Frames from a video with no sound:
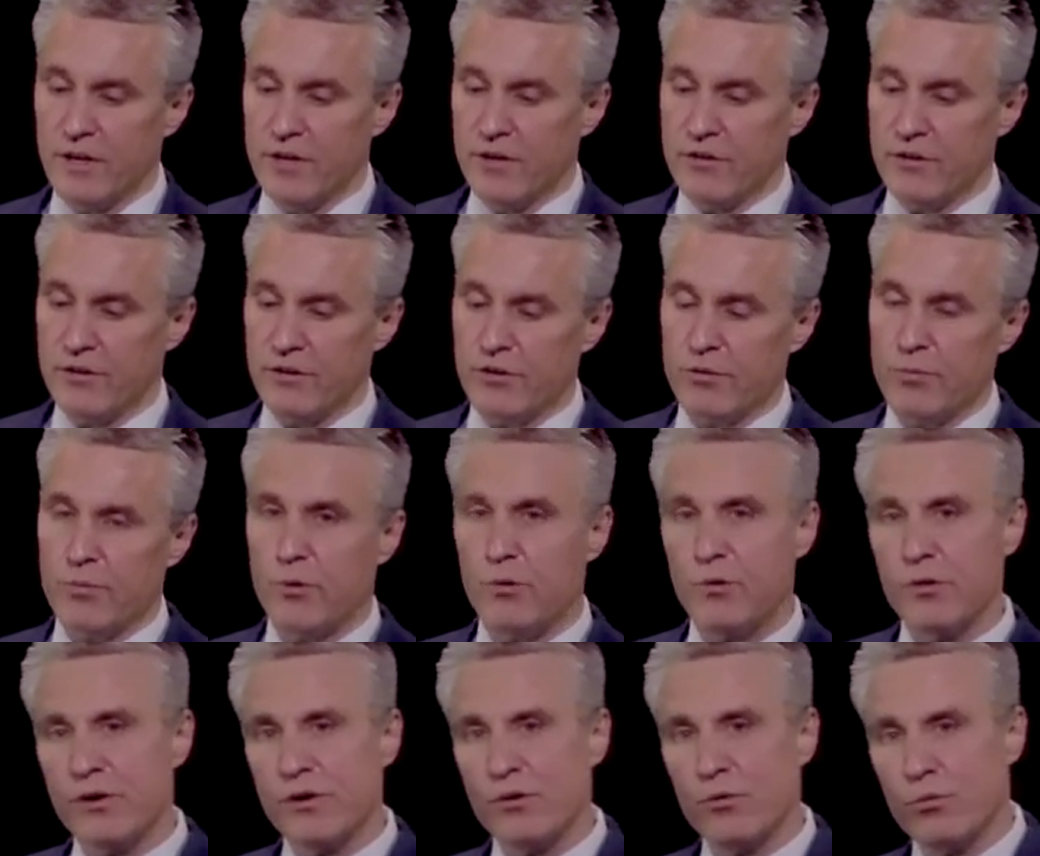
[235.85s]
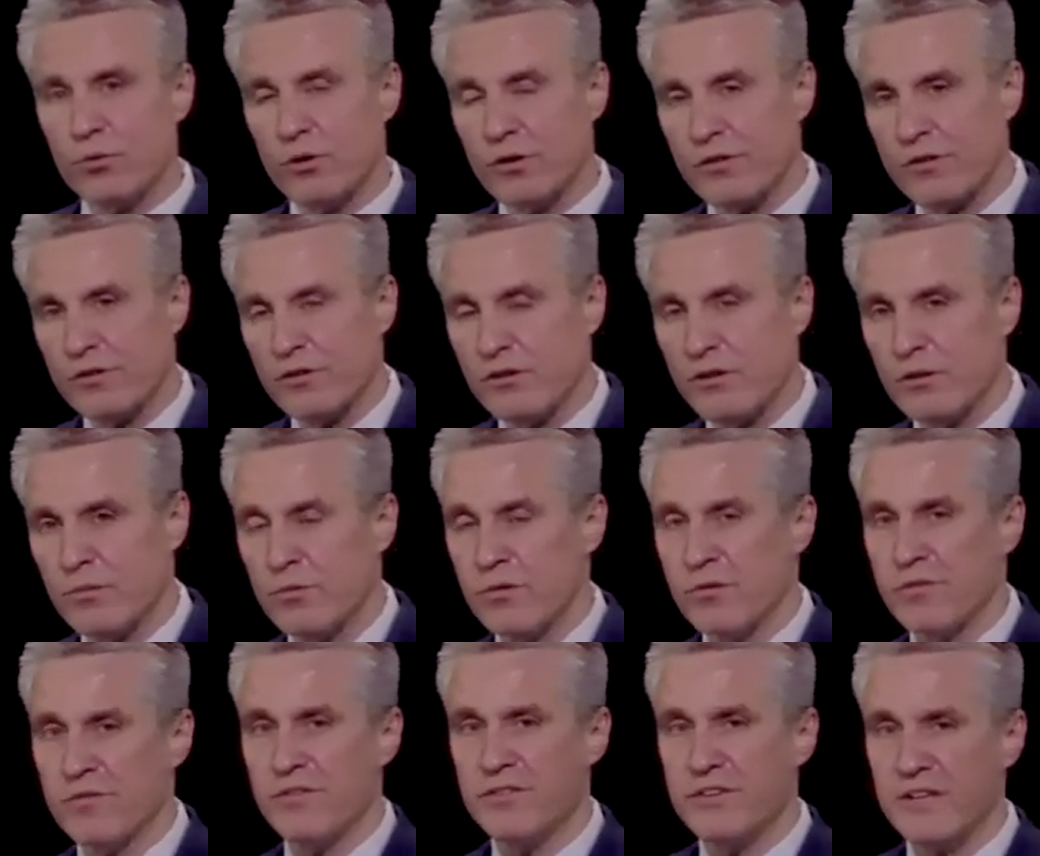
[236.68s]
to the point where the number
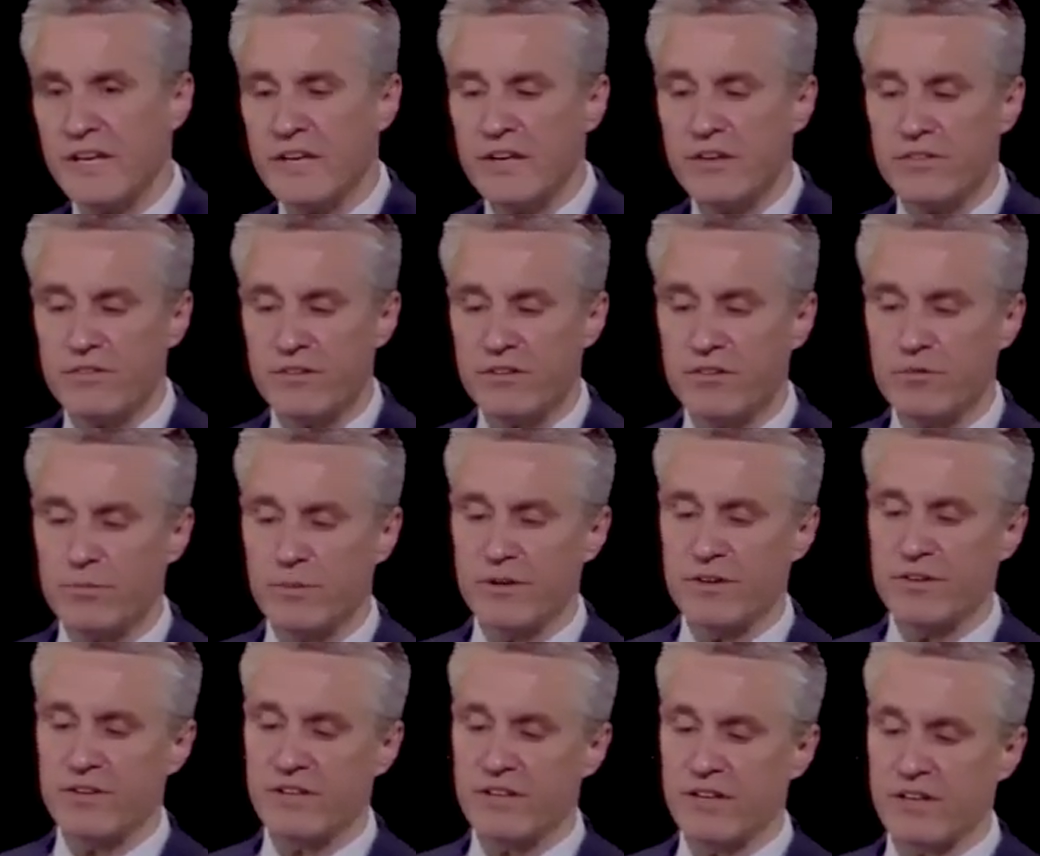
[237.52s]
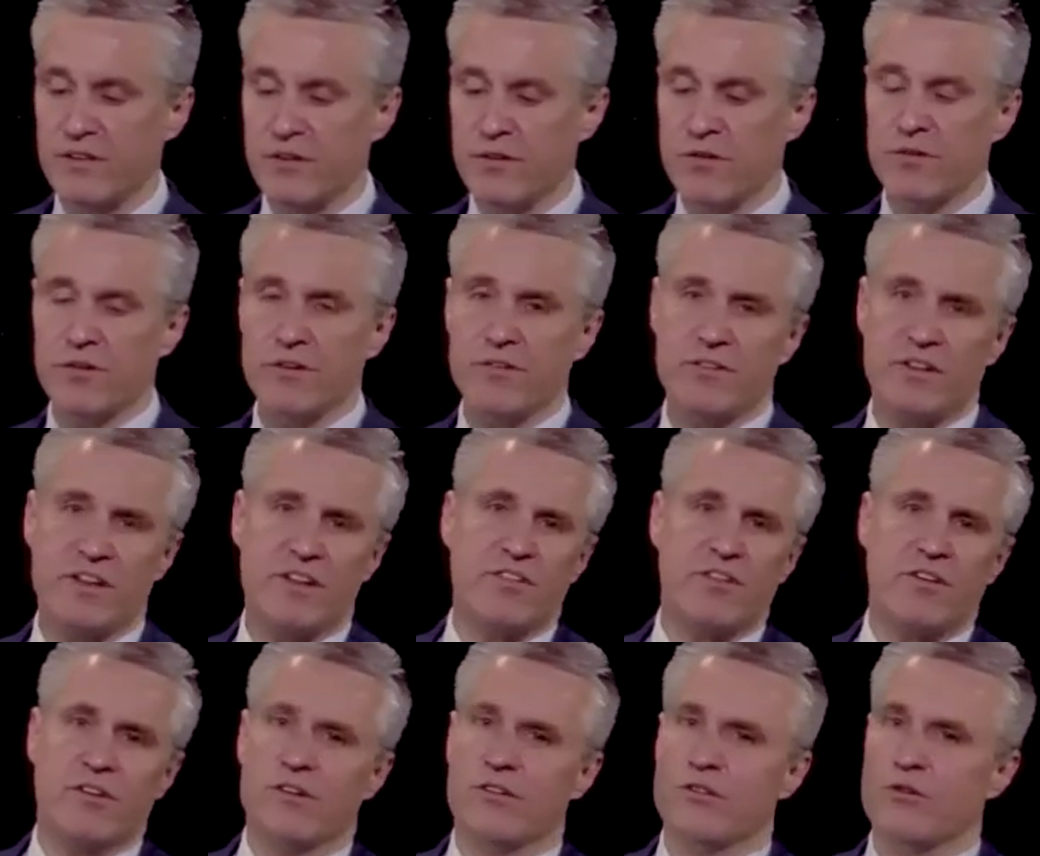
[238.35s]
of days they spend together is, let's
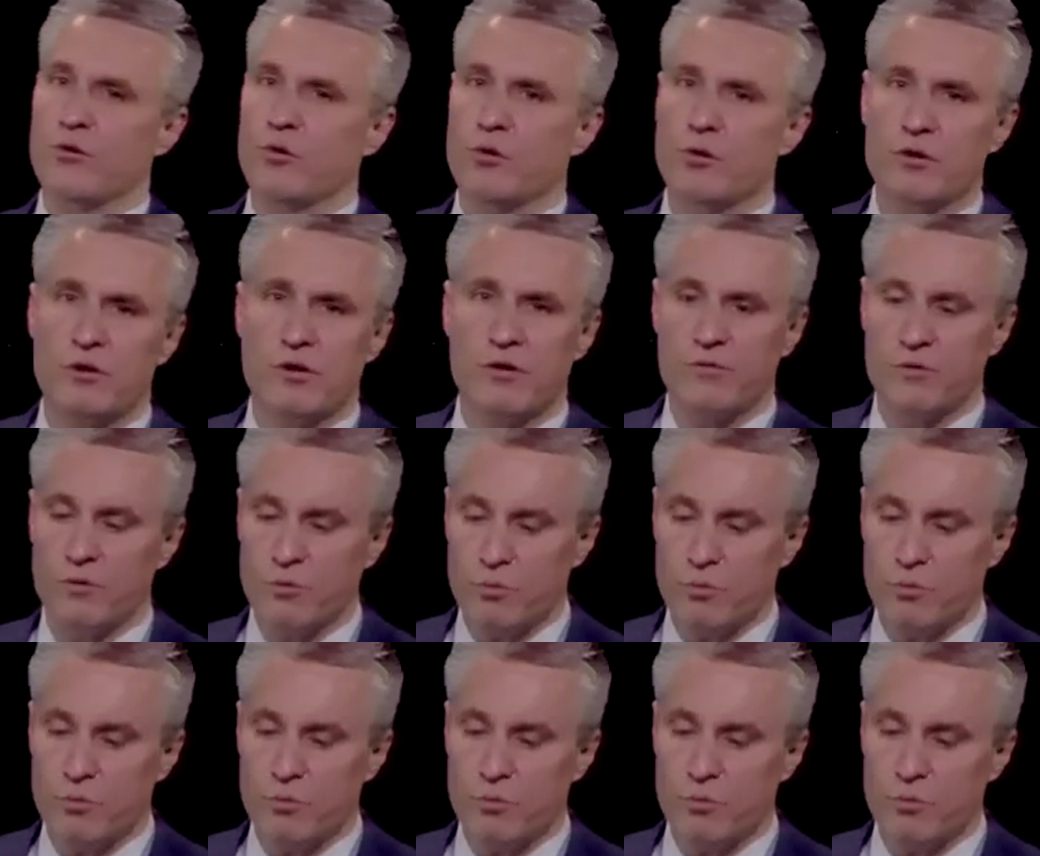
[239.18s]
say, on the order of a